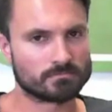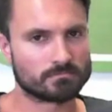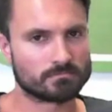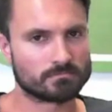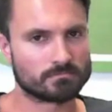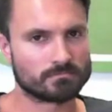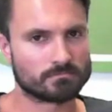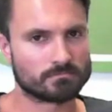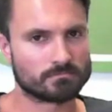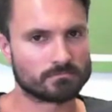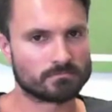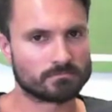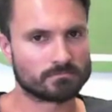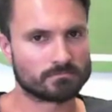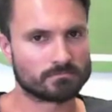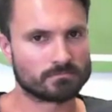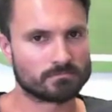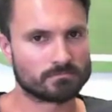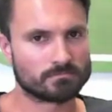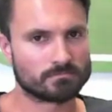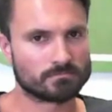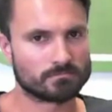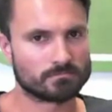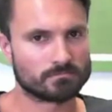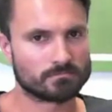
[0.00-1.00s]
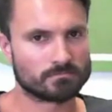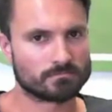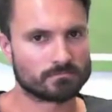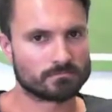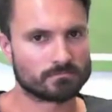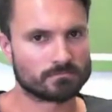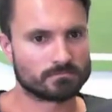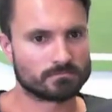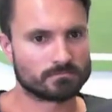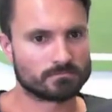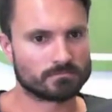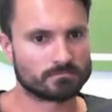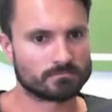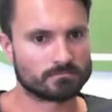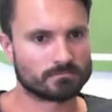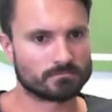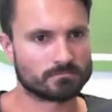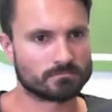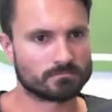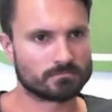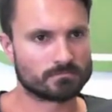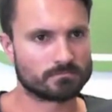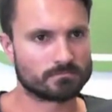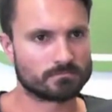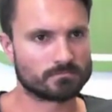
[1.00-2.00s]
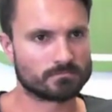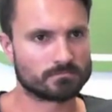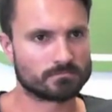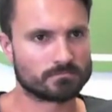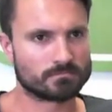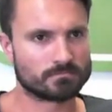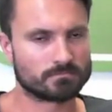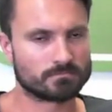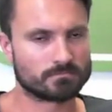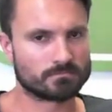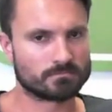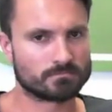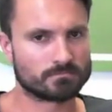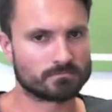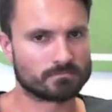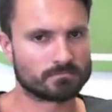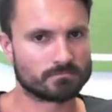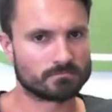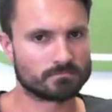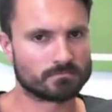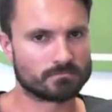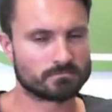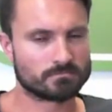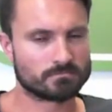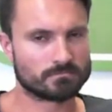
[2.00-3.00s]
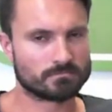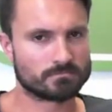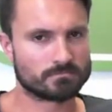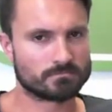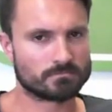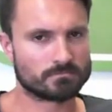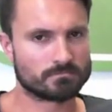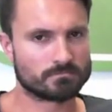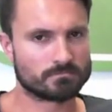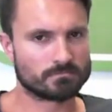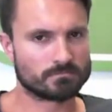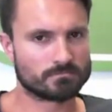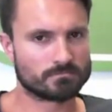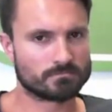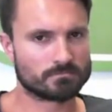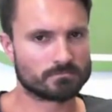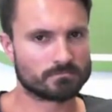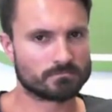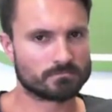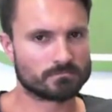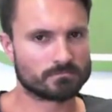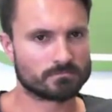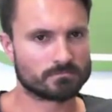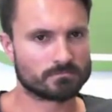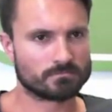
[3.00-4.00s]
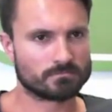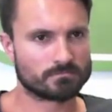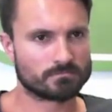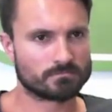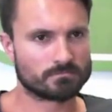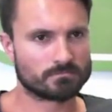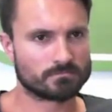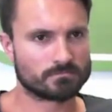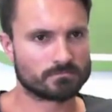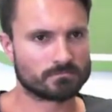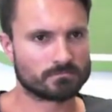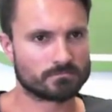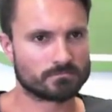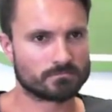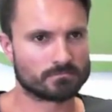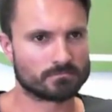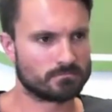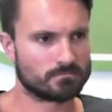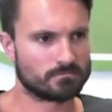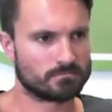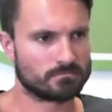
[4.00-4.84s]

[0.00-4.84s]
This person isn't speaking.